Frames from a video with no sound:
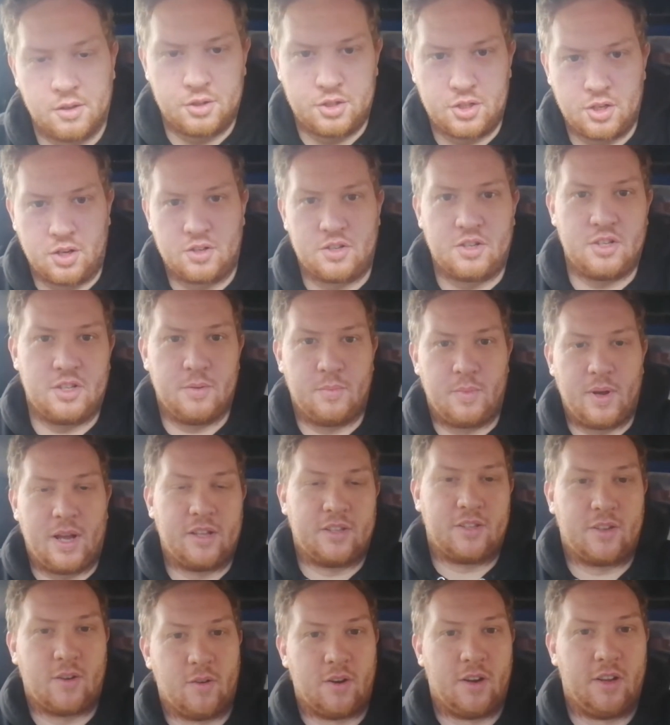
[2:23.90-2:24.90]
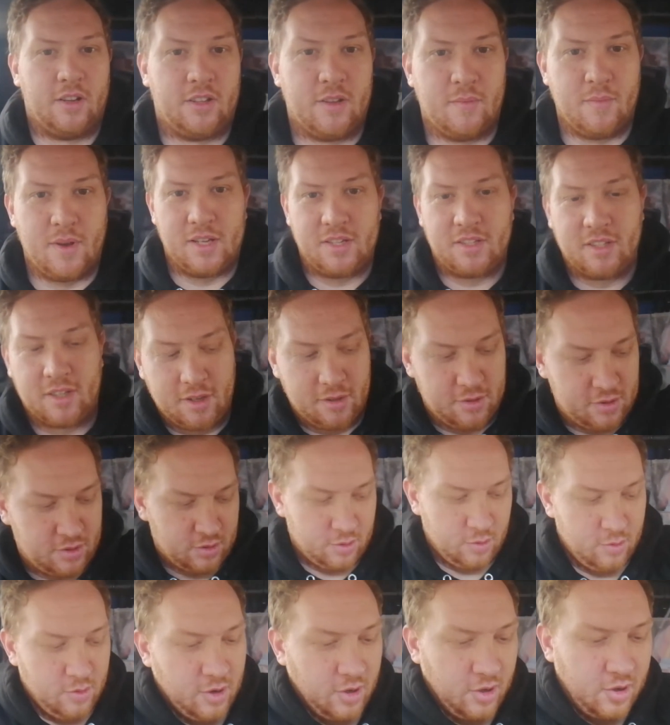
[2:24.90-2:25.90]
Josh is about to go on a domestic
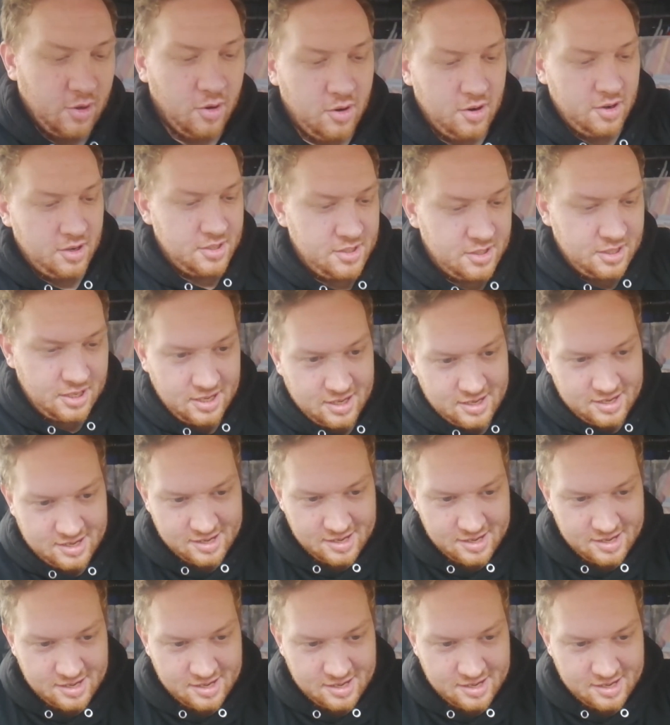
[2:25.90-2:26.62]
installer course